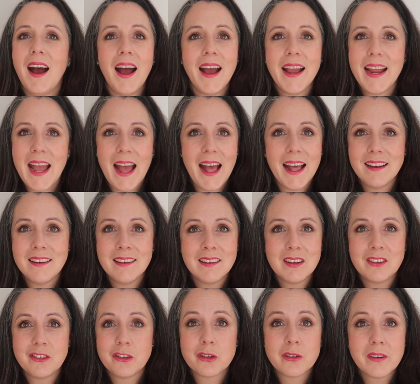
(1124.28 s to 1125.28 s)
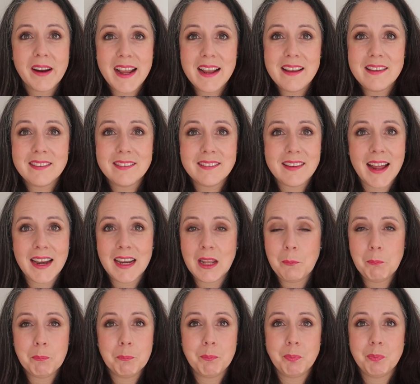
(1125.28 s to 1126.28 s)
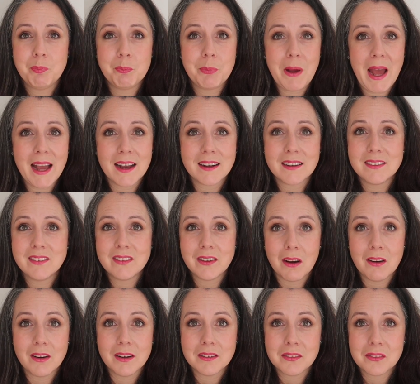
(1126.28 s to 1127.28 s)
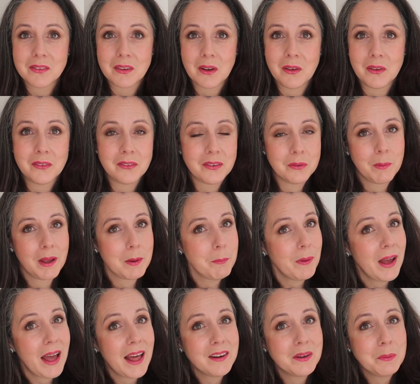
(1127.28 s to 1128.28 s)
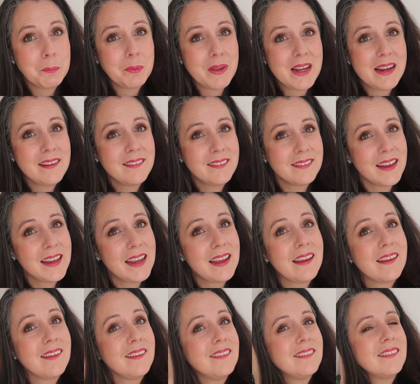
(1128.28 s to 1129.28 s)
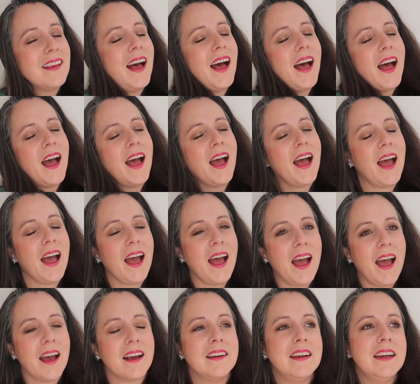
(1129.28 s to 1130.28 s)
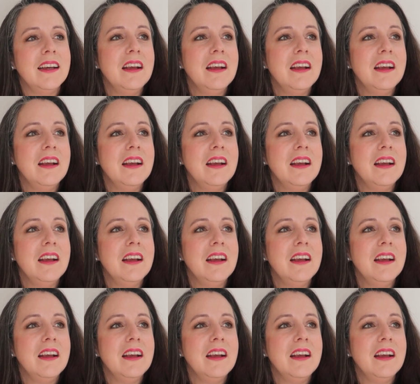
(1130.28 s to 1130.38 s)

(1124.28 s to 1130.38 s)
I hadn't traced any back darts onto my pattern pieces. Ah!